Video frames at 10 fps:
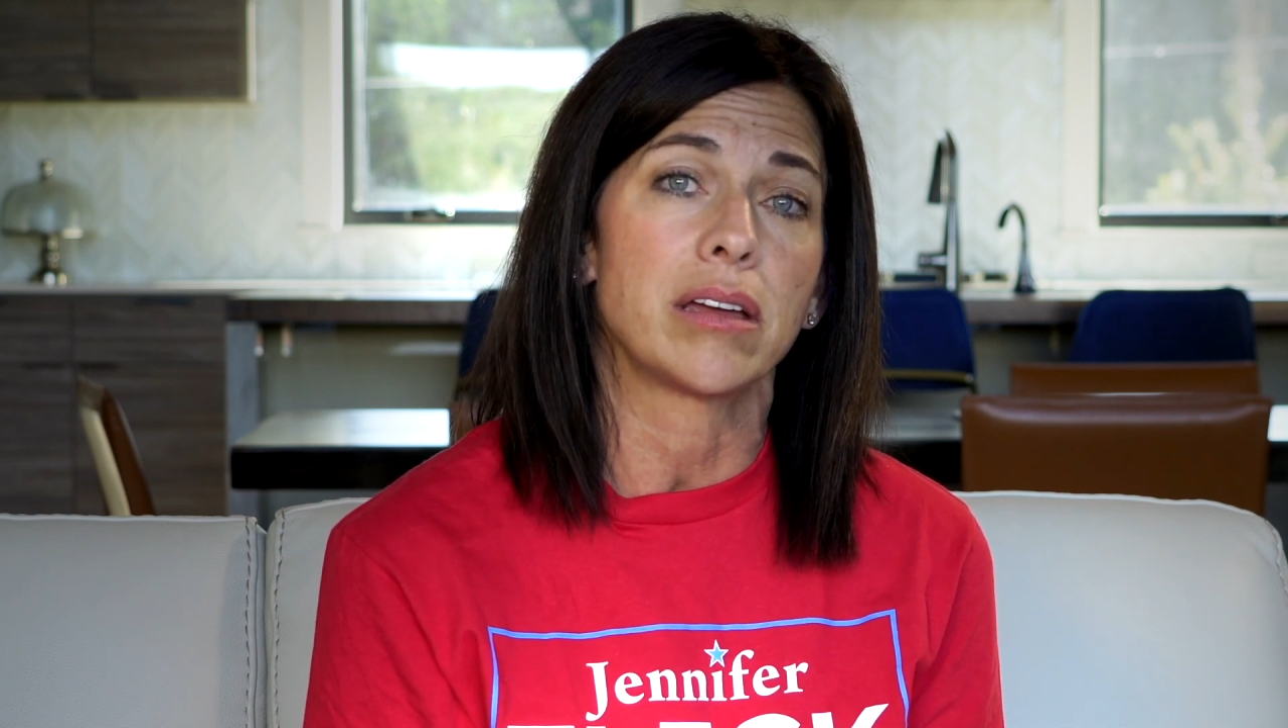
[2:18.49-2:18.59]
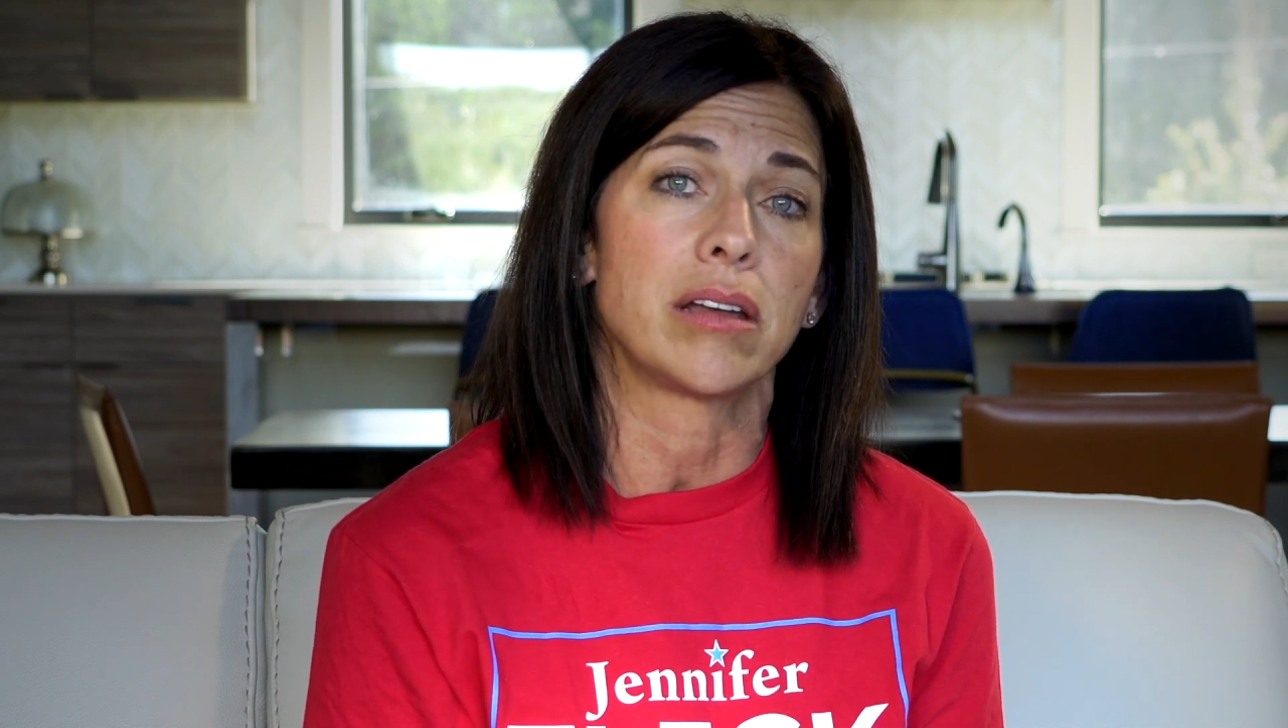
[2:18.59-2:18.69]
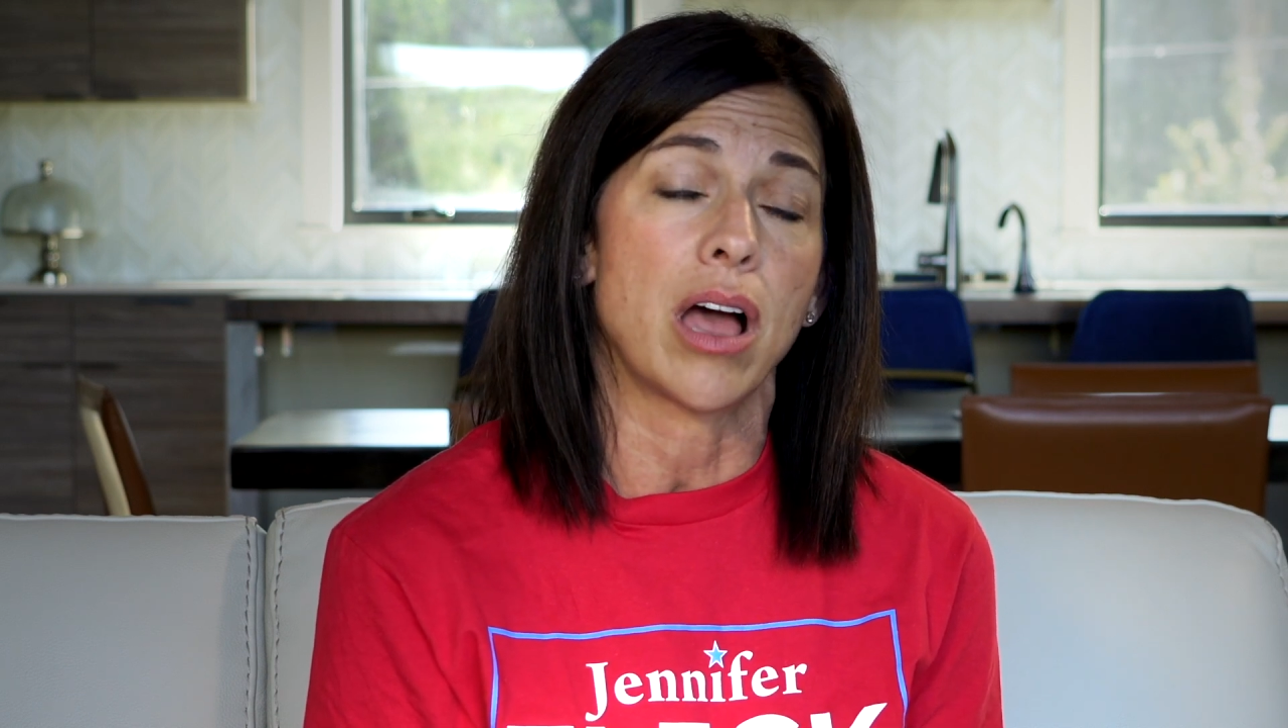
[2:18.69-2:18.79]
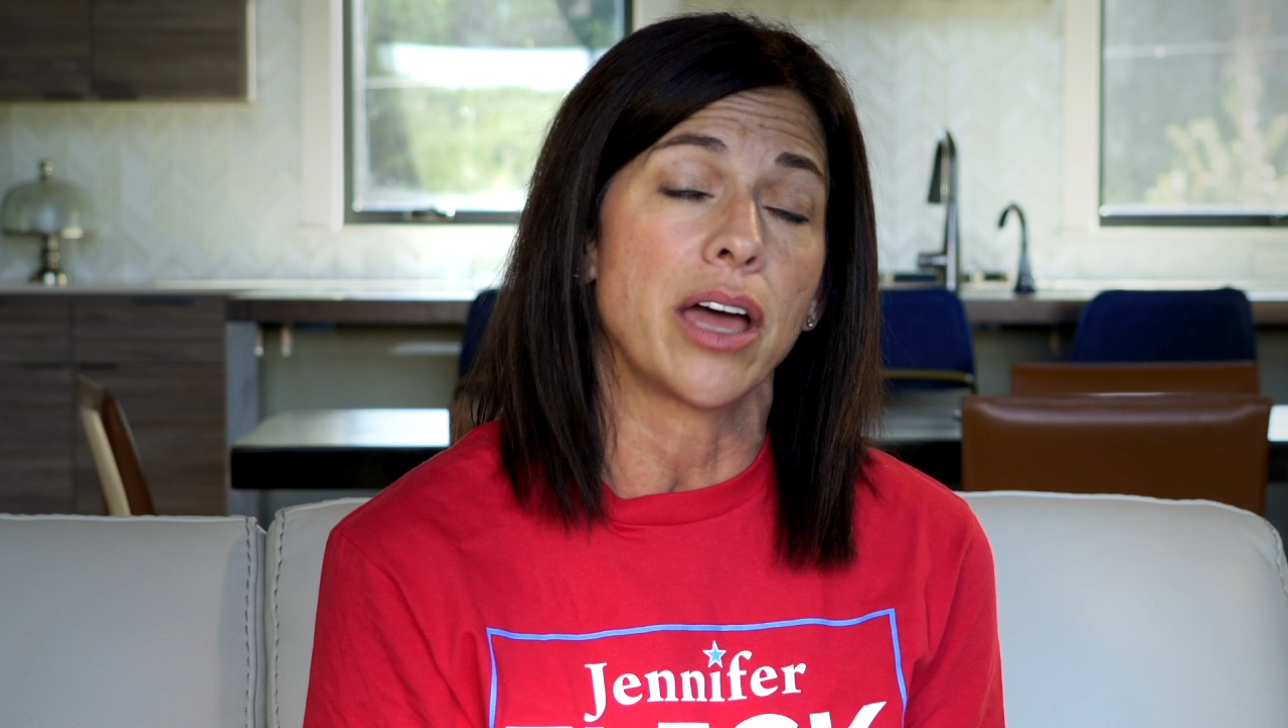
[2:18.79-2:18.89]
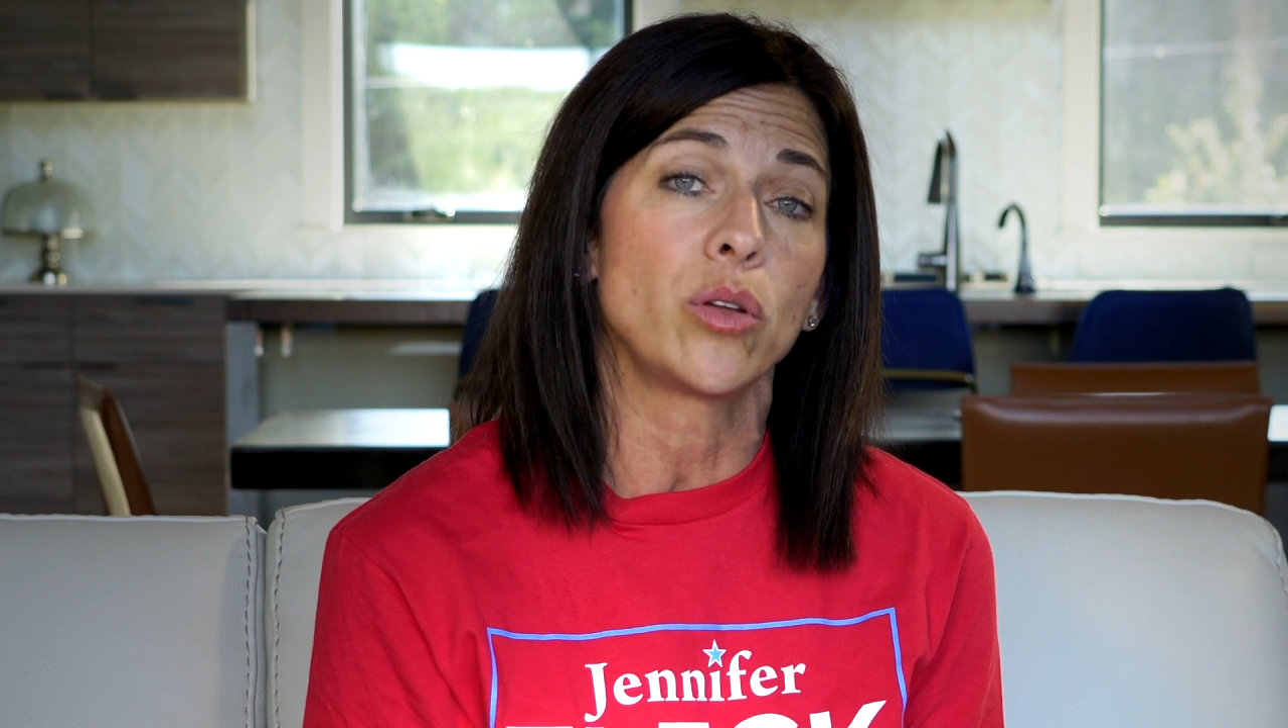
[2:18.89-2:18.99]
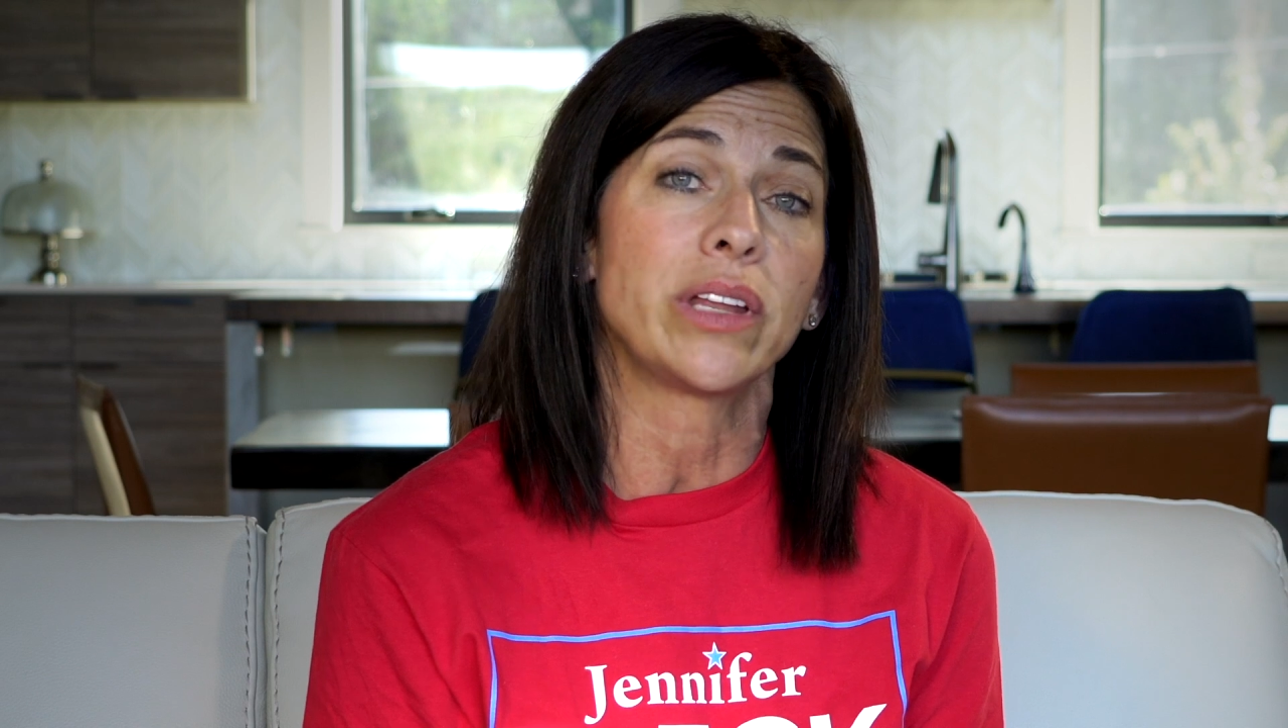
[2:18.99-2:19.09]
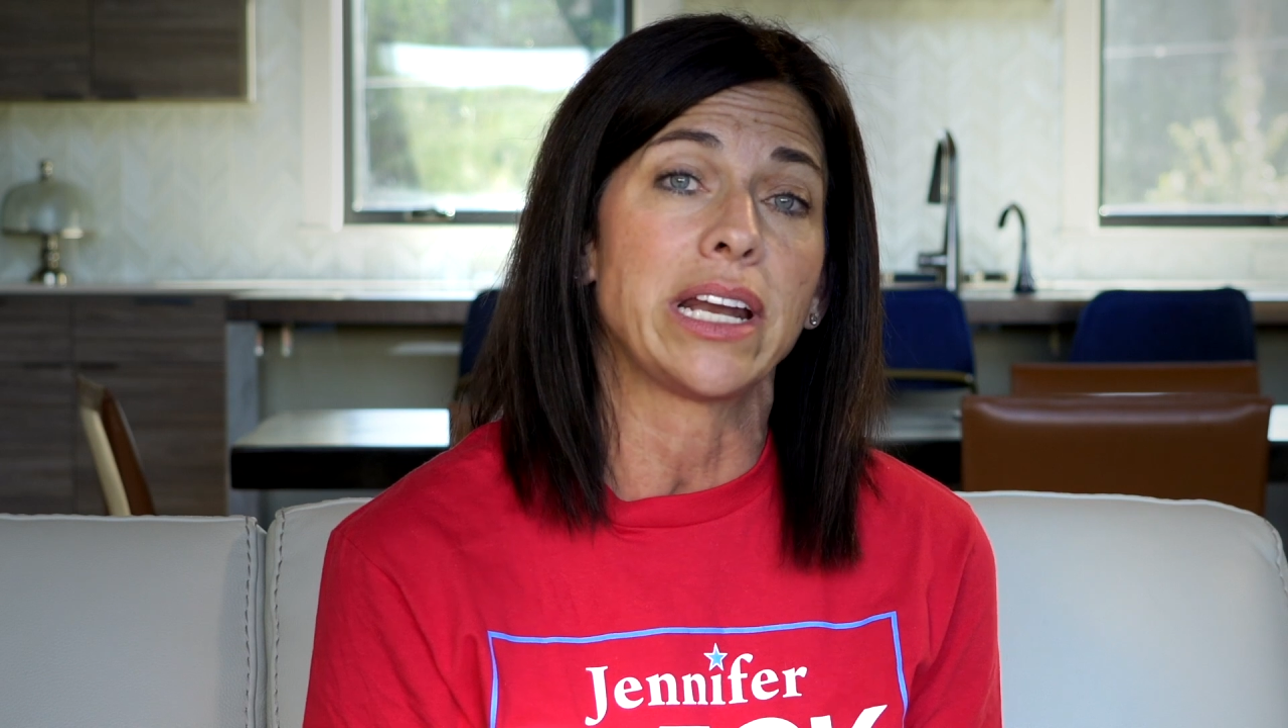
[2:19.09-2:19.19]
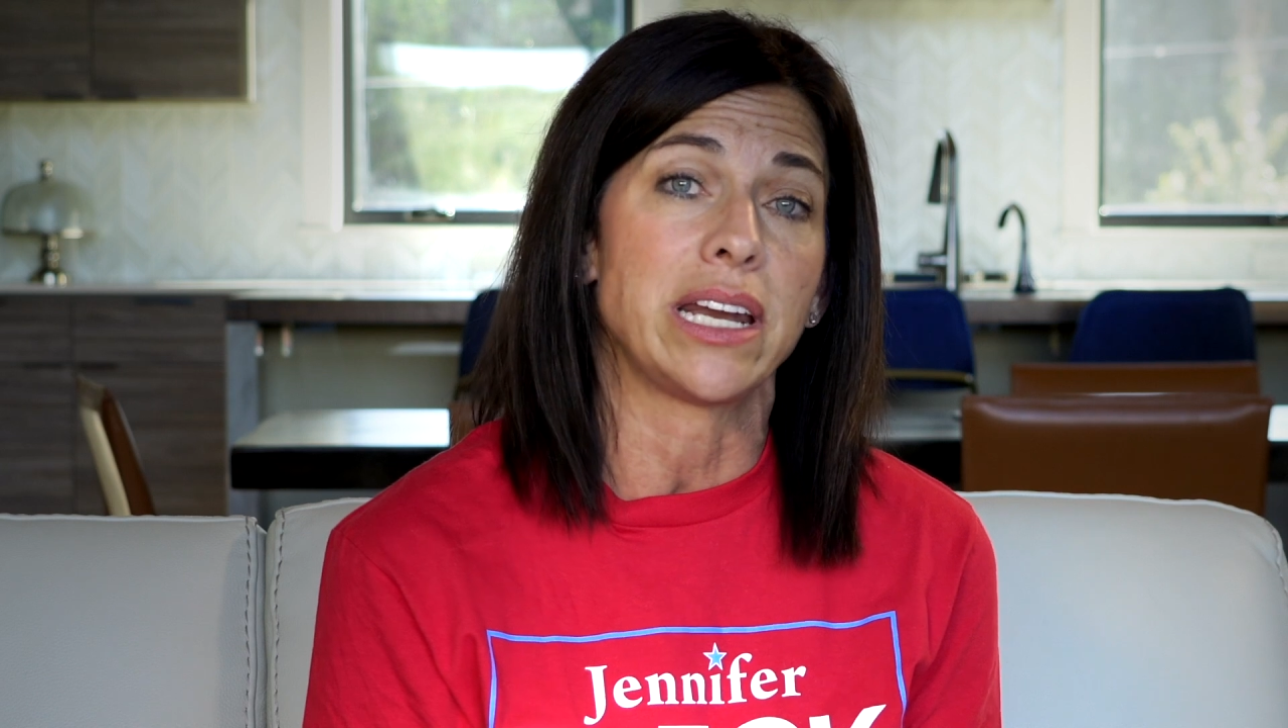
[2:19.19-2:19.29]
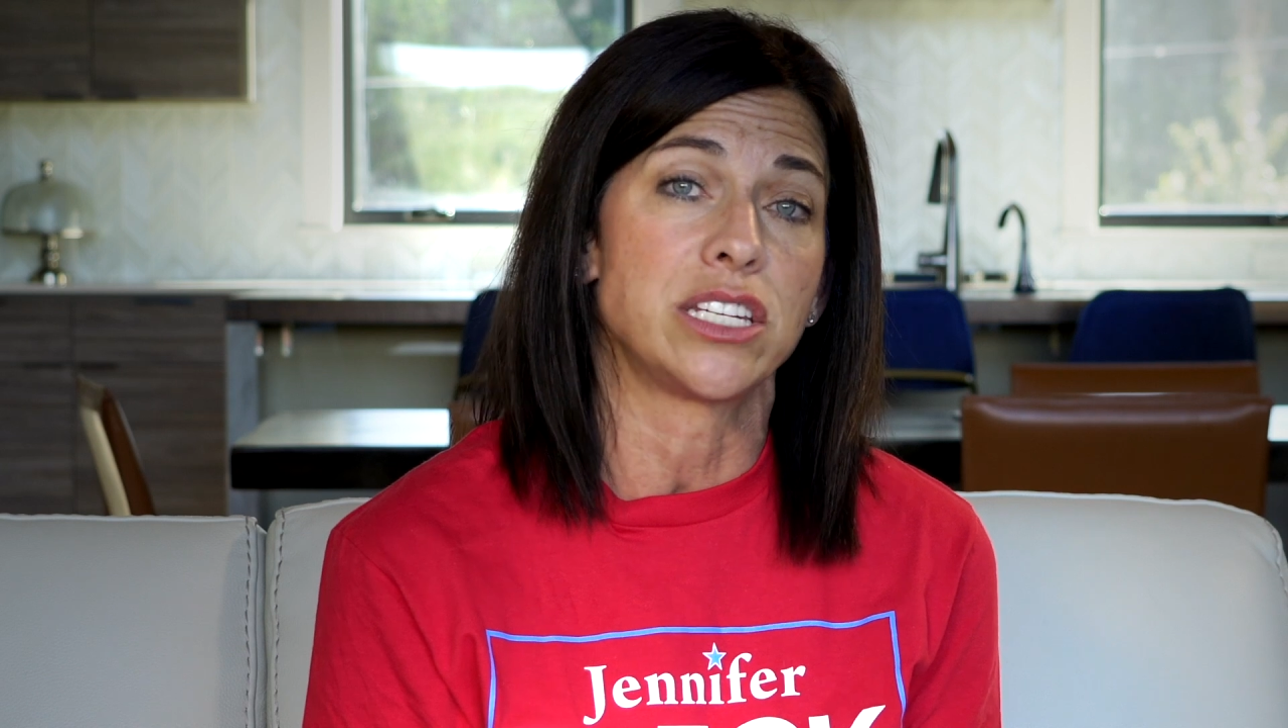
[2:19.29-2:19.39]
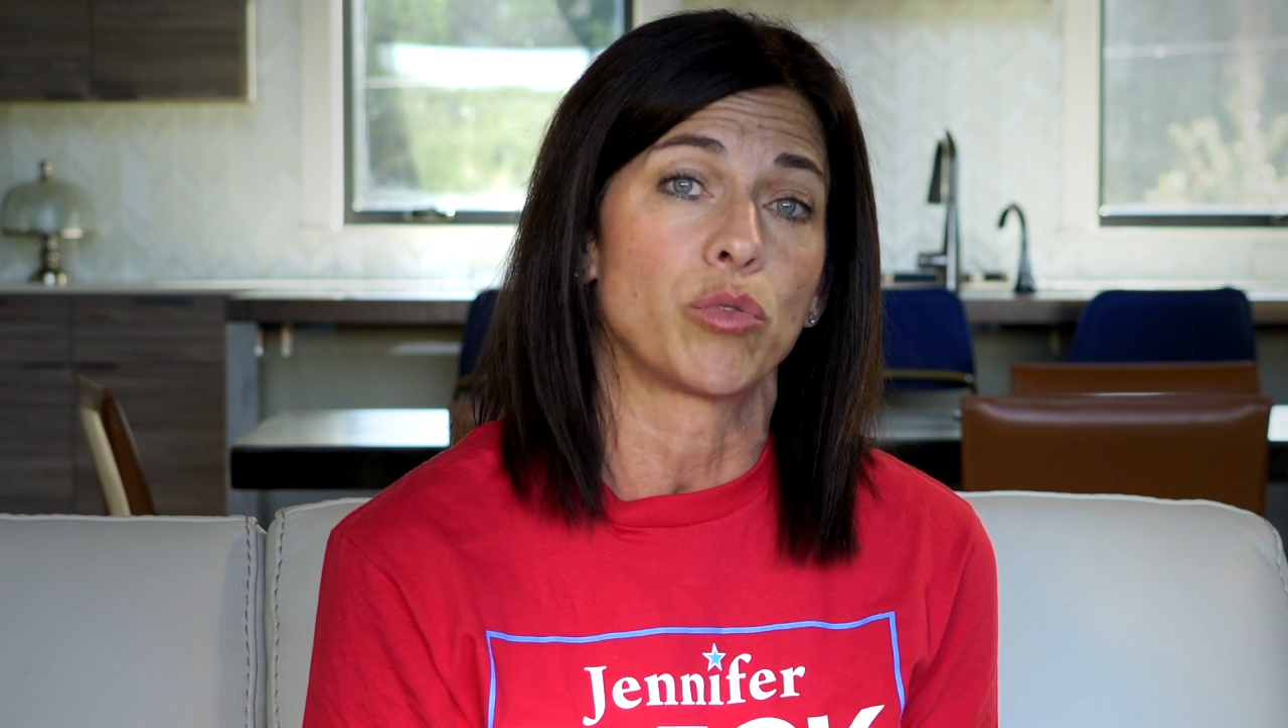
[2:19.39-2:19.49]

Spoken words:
not only need